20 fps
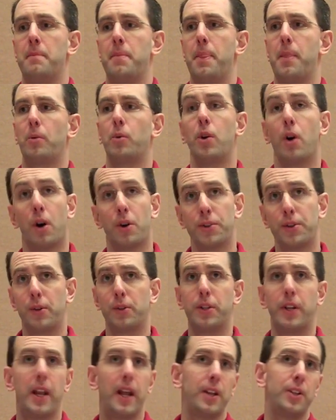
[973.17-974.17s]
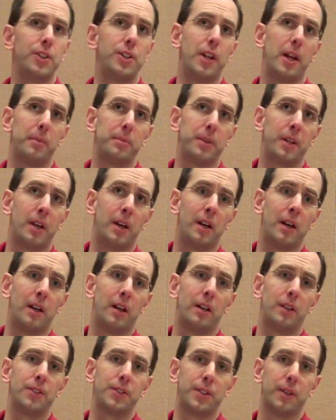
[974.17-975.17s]
We also today shipped
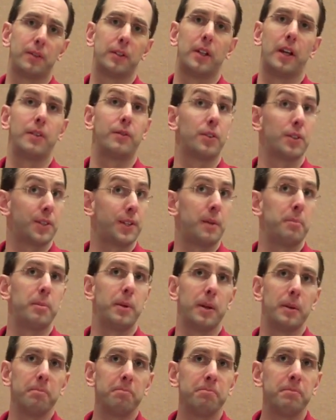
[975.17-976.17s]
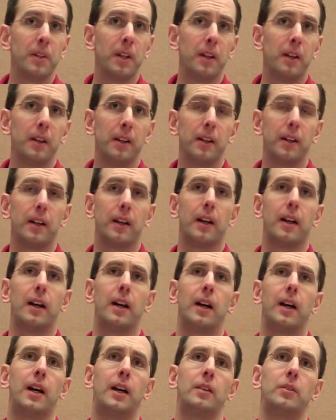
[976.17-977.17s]
Silverlight for Symbian,
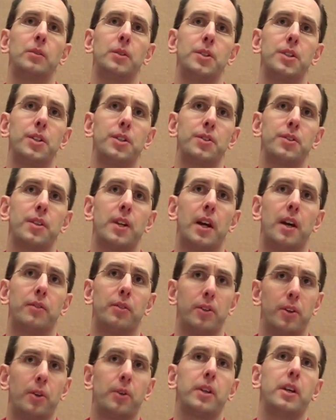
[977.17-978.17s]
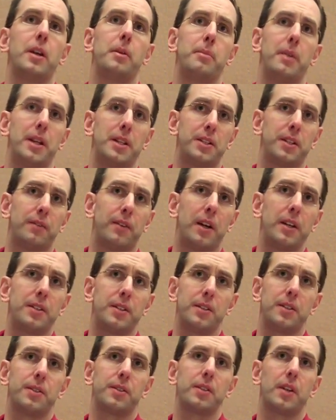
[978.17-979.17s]
which is for Nokia-based
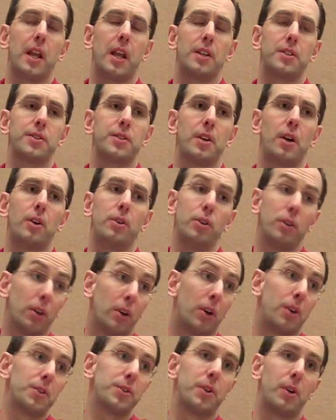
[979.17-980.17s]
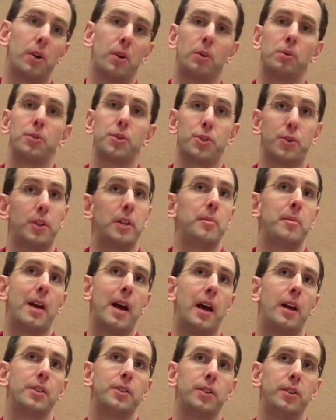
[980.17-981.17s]
devices, and so you can also stream
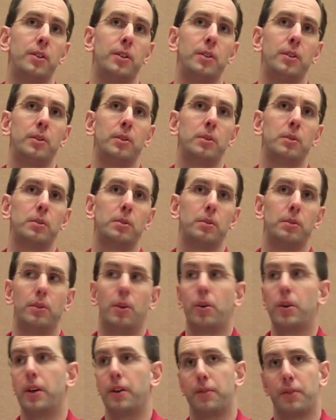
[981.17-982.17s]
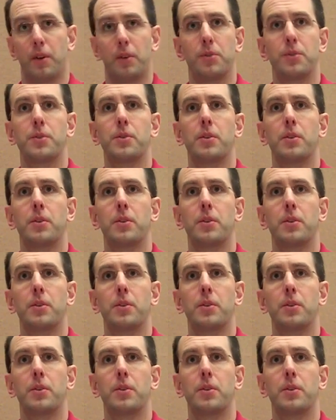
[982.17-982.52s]
that to Nokia phones.